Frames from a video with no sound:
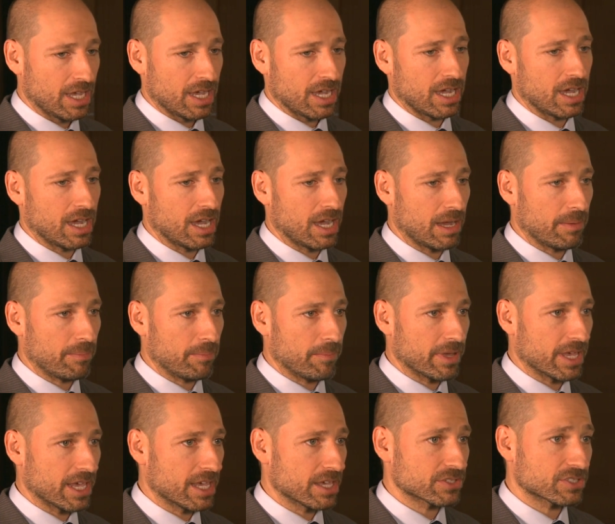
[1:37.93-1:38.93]
um,
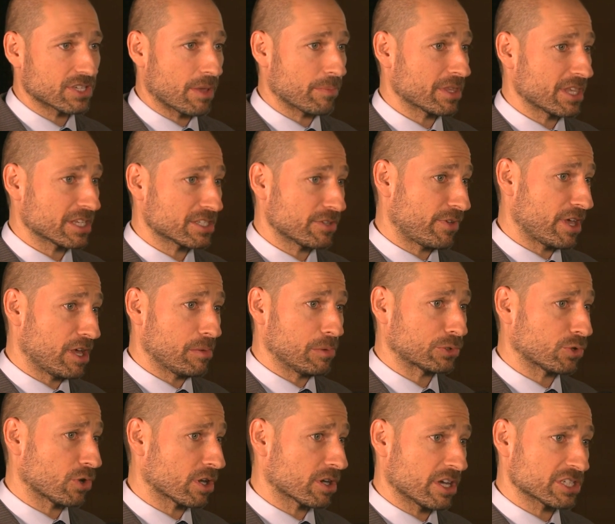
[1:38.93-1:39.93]
is something that's available
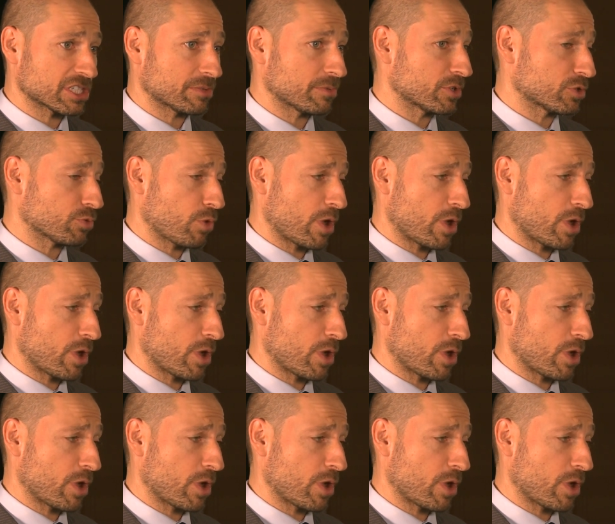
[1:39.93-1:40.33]
to our customers,